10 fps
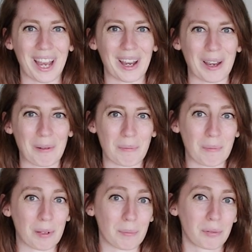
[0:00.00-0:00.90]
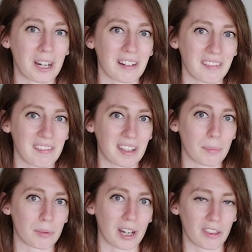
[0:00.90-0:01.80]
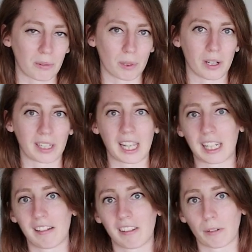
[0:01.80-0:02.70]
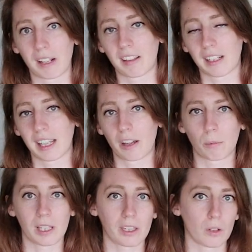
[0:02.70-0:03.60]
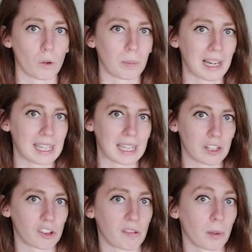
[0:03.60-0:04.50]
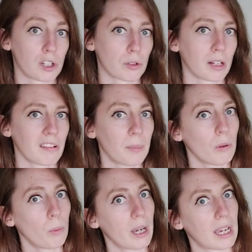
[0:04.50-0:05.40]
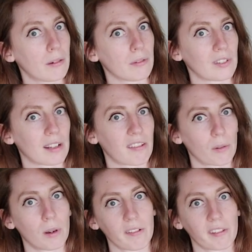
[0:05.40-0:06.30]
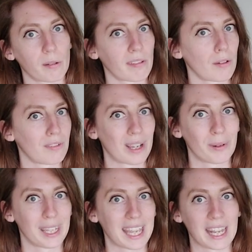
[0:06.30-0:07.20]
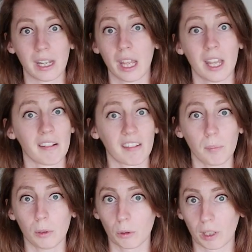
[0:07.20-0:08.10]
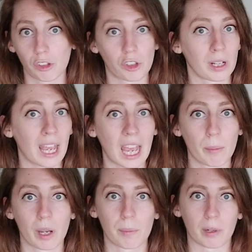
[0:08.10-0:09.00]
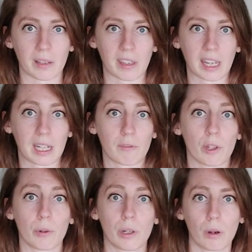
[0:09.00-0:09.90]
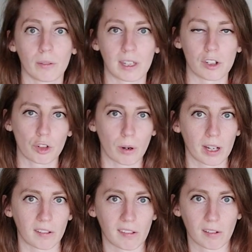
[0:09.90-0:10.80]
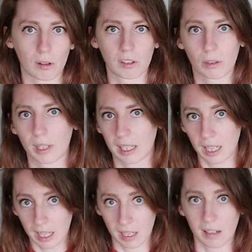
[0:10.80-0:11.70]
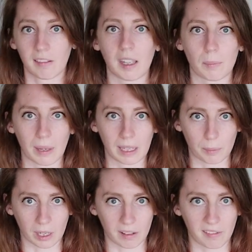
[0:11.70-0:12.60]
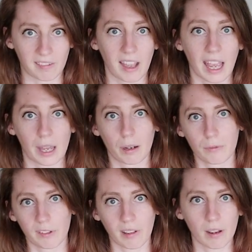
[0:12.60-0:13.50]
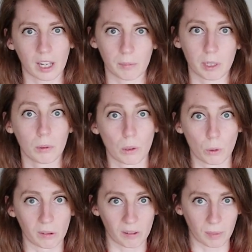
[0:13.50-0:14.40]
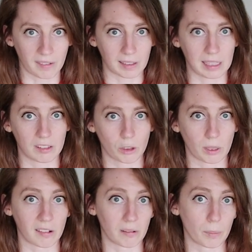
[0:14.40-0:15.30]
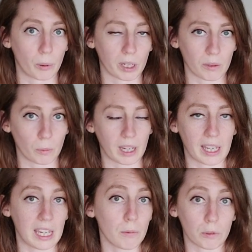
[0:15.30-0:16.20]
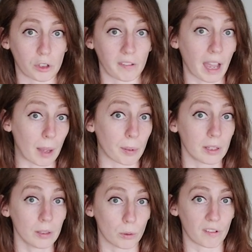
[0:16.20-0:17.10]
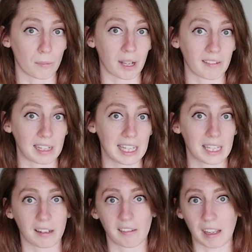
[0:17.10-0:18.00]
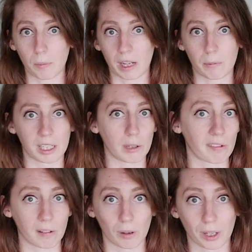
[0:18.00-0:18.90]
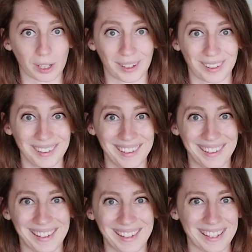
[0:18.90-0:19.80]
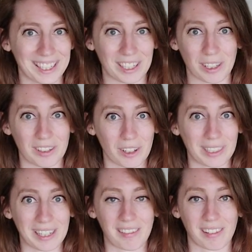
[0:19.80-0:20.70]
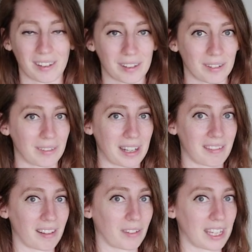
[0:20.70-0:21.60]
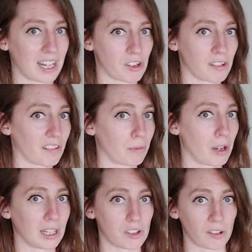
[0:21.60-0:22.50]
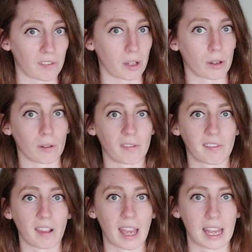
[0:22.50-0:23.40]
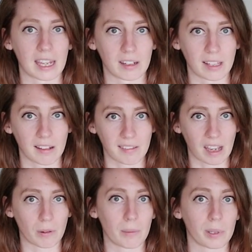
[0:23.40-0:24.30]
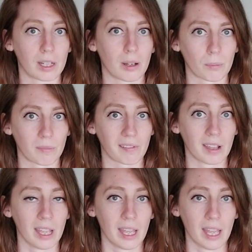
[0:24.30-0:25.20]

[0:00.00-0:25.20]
But practicing breath work and integrating that with your playing just by trying to be aware of it. So ask yourself now and again, simple question, am I breathing? And if you're not, then try to start doing deep belly breaths. And over time, you will automatically do it to a point where it will just happen automatically, in the same way when you start a car. You know, you don't need to then tell the engine to run, it just goes. And that's how it becomes.